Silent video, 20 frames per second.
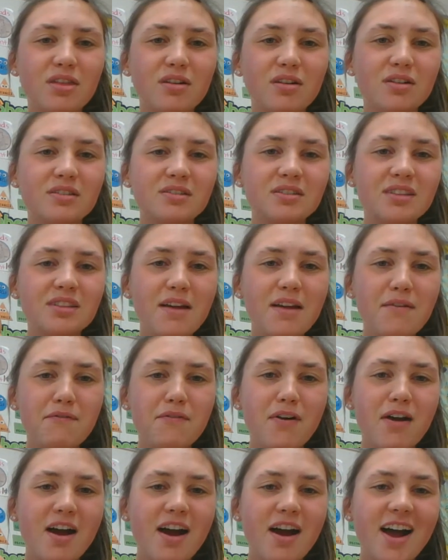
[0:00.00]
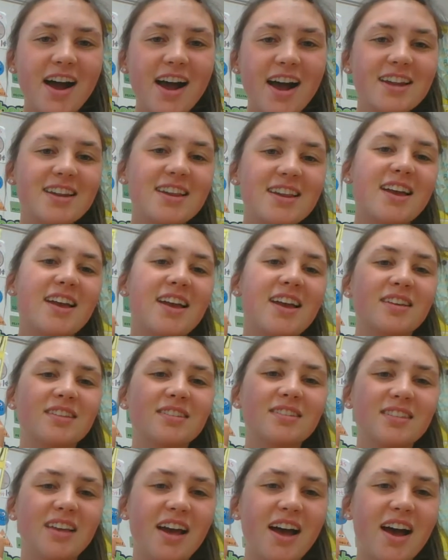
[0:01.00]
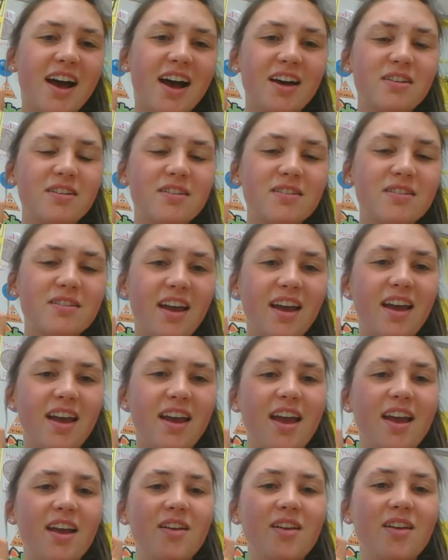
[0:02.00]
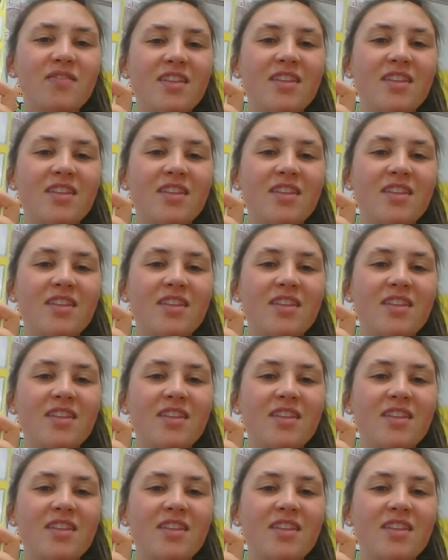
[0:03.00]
Thursday, Friday, Saturday.